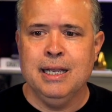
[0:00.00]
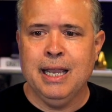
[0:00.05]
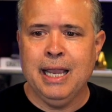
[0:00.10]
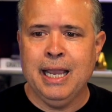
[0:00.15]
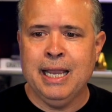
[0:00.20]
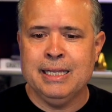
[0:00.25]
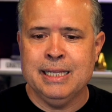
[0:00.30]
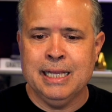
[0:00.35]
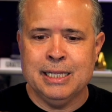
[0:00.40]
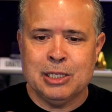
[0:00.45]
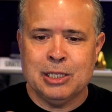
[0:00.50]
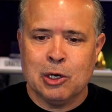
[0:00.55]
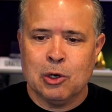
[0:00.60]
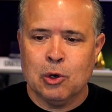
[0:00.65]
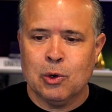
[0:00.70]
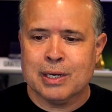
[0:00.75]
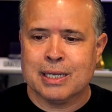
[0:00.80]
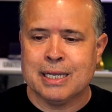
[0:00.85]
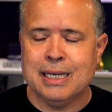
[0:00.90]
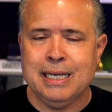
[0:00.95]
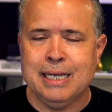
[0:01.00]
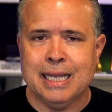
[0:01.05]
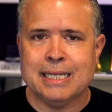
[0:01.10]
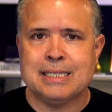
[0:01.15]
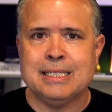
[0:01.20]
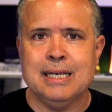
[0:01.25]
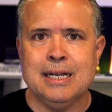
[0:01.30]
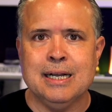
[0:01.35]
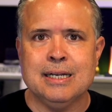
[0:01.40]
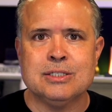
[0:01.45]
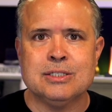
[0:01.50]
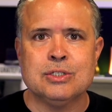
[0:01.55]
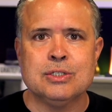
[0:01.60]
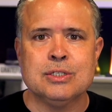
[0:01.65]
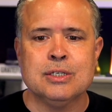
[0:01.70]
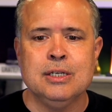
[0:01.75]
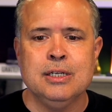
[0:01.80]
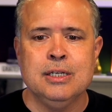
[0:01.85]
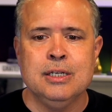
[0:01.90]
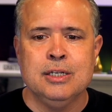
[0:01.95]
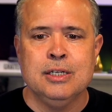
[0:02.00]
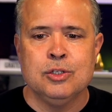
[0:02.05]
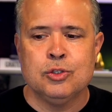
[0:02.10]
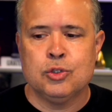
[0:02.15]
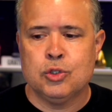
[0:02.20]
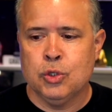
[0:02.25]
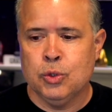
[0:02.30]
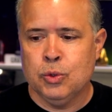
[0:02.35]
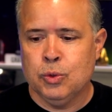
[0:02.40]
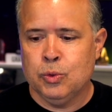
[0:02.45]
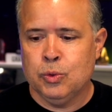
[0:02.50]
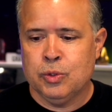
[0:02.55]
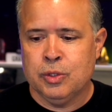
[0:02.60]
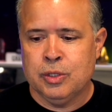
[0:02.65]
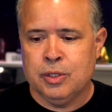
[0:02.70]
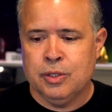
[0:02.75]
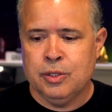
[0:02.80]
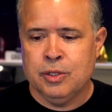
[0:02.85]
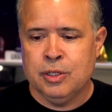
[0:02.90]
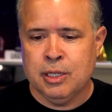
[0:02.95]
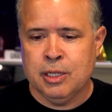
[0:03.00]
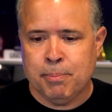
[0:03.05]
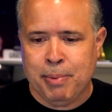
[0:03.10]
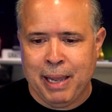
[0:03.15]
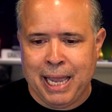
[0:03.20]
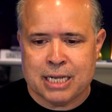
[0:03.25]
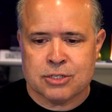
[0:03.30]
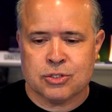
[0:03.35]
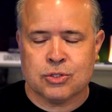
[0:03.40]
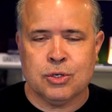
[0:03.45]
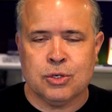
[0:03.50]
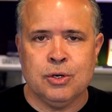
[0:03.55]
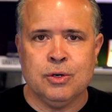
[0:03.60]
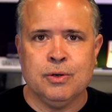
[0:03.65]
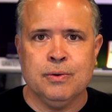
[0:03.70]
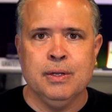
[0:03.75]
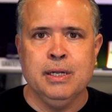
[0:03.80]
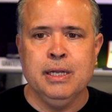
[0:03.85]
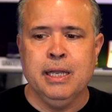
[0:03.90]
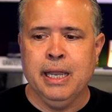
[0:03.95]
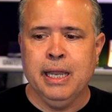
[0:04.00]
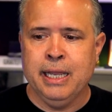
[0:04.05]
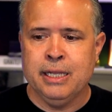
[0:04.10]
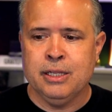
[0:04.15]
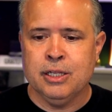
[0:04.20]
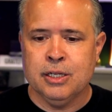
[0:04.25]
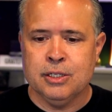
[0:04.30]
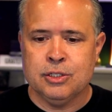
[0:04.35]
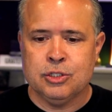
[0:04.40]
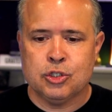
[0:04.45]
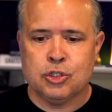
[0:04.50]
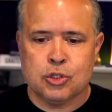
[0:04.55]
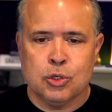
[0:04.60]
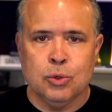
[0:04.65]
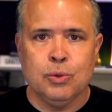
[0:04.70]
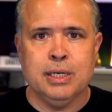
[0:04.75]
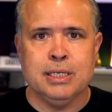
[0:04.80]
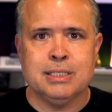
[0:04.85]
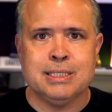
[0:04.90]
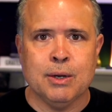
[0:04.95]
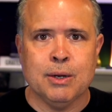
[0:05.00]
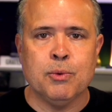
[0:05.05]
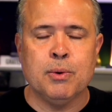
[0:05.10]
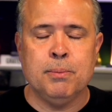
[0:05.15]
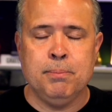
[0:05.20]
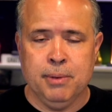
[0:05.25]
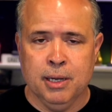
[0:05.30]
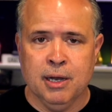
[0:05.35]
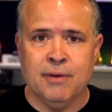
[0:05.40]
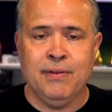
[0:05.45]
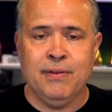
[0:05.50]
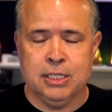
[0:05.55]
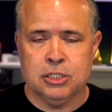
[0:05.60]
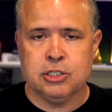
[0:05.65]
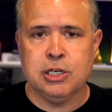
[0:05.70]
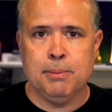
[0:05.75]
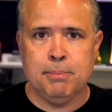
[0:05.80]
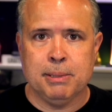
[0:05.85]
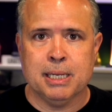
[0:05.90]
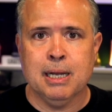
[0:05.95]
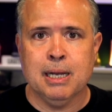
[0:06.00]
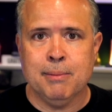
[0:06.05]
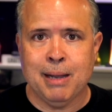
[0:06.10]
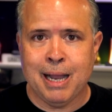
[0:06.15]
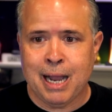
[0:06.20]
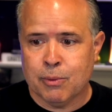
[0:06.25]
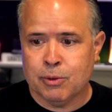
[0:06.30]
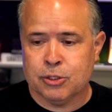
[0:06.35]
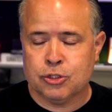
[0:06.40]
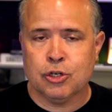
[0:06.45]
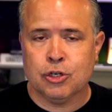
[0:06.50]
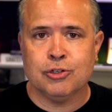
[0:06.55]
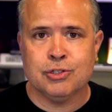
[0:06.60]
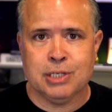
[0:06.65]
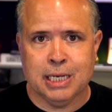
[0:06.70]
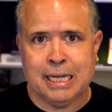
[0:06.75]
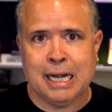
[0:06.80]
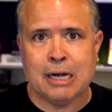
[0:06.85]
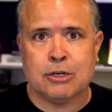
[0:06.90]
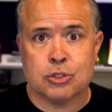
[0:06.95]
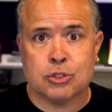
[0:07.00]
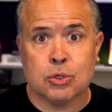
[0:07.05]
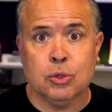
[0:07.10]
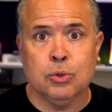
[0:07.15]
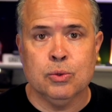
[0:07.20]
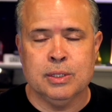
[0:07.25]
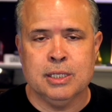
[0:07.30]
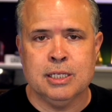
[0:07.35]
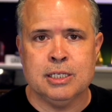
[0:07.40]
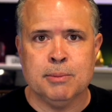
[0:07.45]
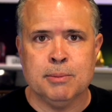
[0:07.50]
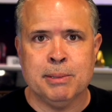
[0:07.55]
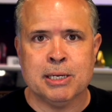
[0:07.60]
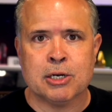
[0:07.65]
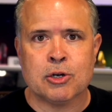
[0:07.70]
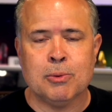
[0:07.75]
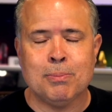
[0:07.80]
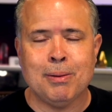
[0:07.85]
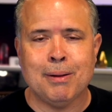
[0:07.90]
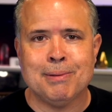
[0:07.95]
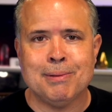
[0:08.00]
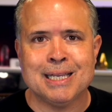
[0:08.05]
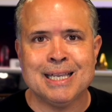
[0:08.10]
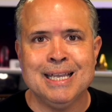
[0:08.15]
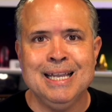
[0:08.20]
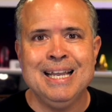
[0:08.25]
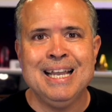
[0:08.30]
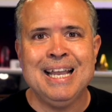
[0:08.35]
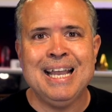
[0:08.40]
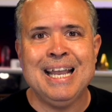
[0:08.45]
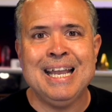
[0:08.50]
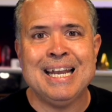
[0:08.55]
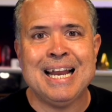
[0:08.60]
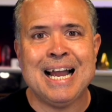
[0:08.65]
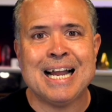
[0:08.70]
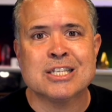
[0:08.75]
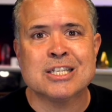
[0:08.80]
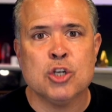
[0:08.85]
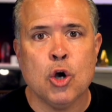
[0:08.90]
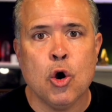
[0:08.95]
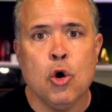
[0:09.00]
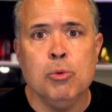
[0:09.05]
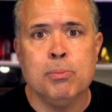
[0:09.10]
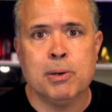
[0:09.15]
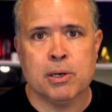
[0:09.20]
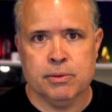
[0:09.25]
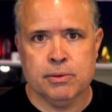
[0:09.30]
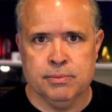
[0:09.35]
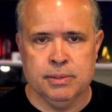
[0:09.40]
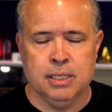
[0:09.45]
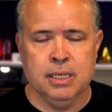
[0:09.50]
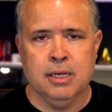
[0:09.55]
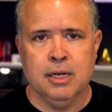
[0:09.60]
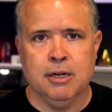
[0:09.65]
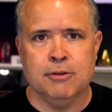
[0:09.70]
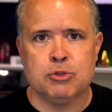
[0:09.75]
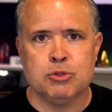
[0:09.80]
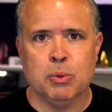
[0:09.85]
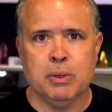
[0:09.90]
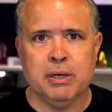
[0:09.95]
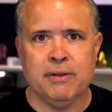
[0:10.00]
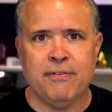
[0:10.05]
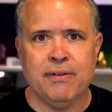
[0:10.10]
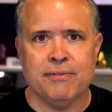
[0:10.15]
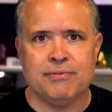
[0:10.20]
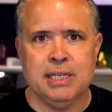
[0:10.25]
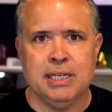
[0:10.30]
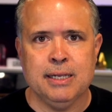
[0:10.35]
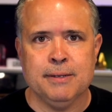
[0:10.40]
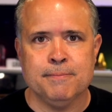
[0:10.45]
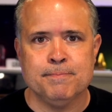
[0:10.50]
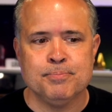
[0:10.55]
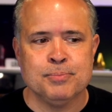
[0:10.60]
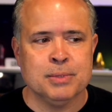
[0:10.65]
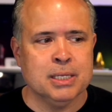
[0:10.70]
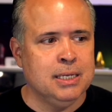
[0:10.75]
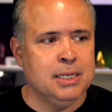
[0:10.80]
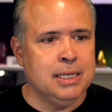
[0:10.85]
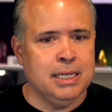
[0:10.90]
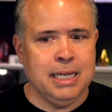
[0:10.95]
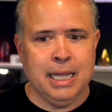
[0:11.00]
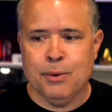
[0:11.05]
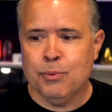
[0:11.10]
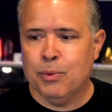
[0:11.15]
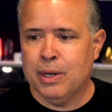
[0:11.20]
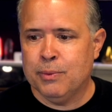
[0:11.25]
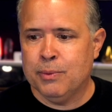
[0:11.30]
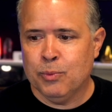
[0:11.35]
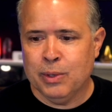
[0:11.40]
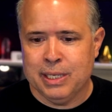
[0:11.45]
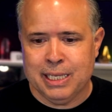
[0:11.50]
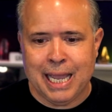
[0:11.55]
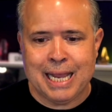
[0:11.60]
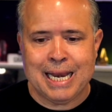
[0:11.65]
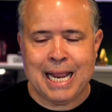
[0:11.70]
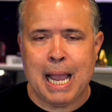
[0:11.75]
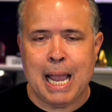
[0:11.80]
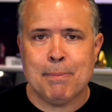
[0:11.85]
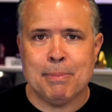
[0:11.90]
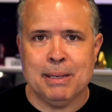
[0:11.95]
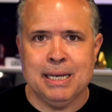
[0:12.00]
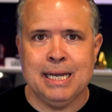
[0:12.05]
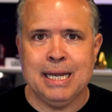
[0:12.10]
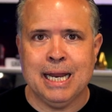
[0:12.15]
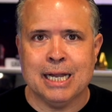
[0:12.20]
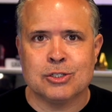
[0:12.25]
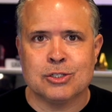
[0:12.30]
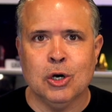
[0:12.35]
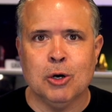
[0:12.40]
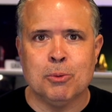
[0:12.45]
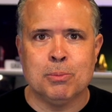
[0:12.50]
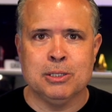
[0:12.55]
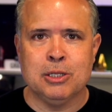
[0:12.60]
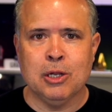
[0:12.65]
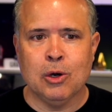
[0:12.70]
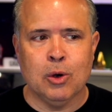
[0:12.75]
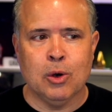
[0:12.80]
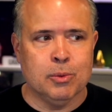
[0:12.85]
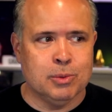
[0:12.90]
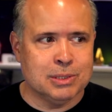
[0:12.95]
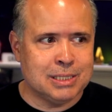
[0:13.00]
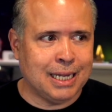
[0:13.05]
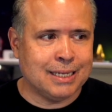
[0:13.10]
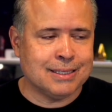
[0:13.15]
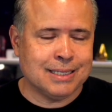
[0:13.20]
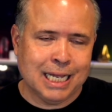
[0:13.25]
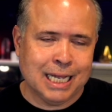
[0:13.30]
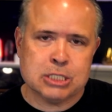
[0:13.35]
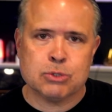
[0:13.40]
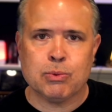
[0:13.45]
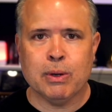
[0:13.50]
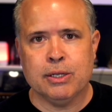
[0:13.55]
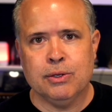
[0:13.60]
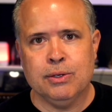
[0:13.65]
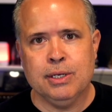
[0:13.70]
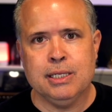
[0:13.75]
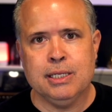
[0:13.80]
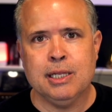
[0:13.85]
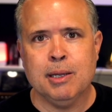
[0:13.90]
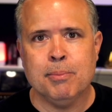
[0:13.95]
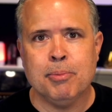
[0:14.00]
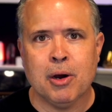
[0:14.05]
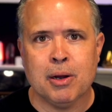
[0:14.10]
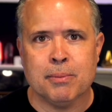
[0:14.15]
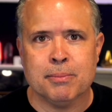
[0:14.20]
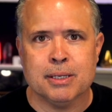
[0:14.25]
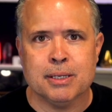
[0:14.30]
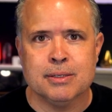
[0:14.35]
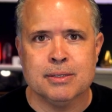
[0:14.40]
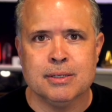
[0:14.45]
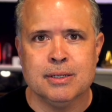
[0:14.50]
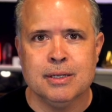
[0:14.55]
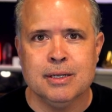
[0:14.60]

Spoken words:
And then the Lord connected us to the pastor and the students that would eventually become our church and our school in the Dominican Republic in October of 2015. And when that happened in October, the Lord was like, that's why you need the apartment.